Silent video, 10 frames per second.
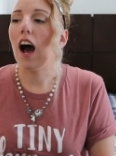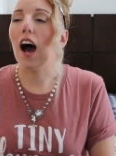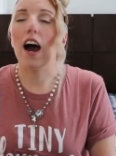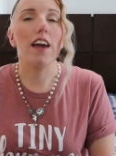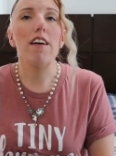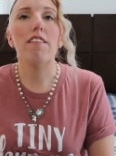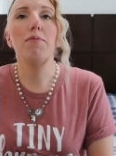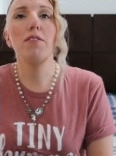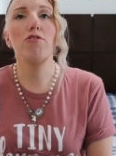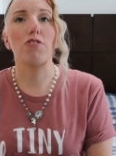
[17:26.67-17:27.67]
I have
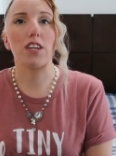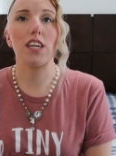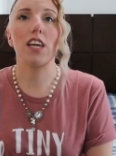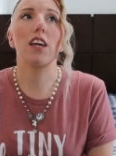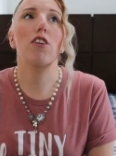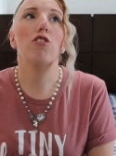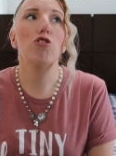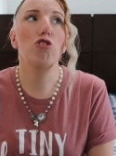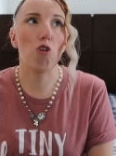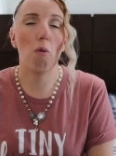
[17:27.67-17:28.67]
been drinking
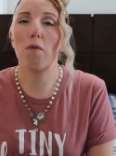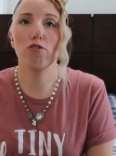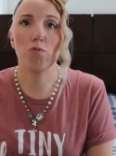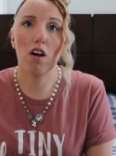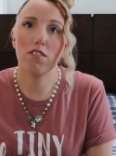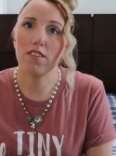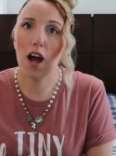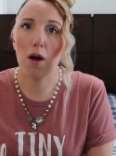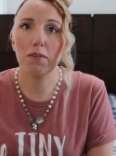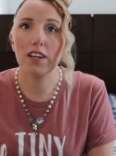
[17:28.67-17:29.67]
so much water
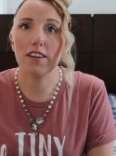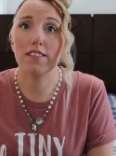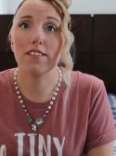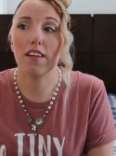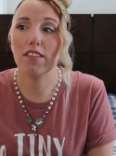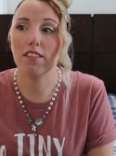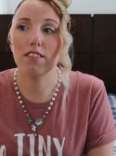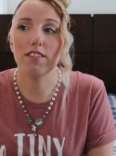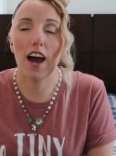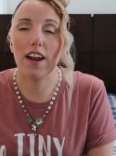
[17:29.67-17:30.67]
now because
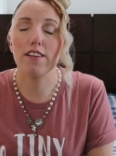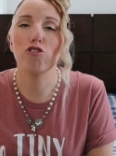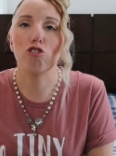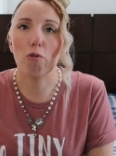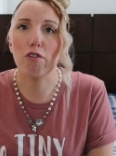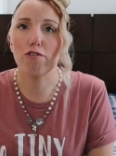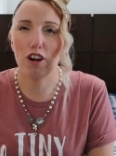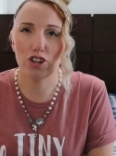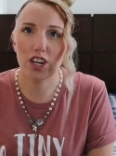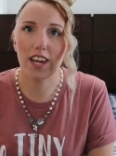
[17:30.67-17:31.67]
that is so
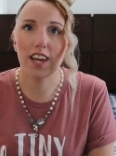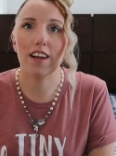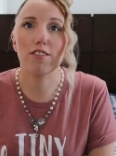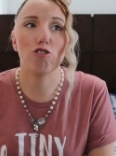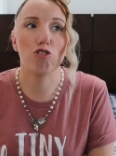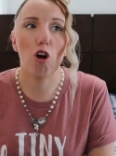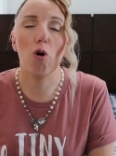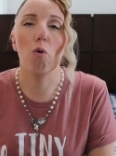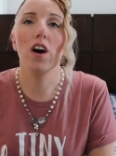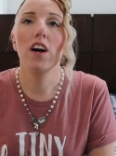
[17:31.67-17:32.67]
refreshing and
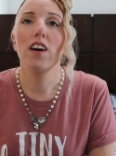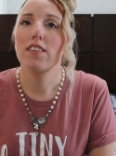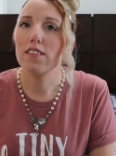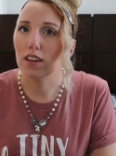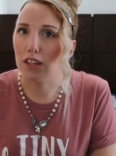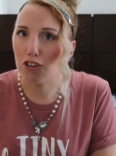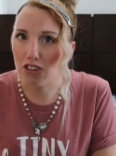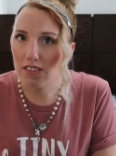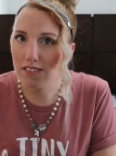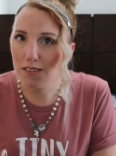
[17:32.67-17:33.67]
so
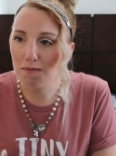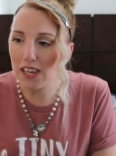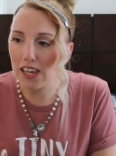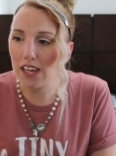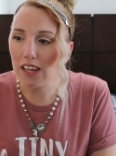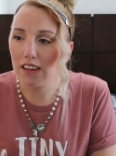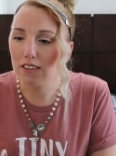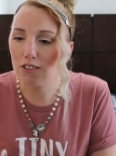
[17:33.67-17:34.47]
delicious to me.